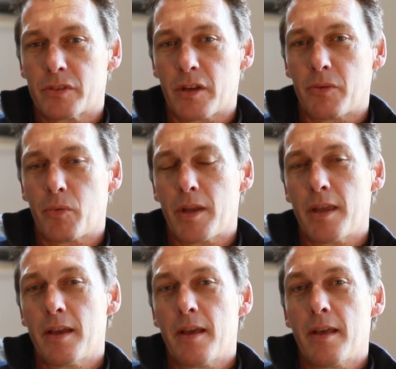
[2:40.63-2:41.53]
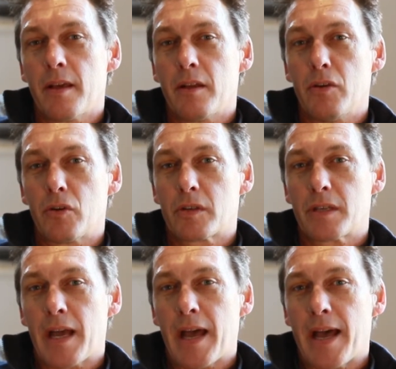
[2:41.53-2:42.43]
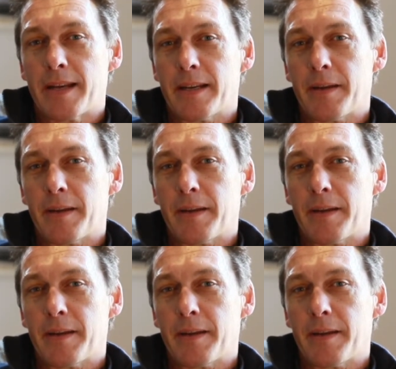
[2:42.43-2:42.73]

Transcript: So we looked at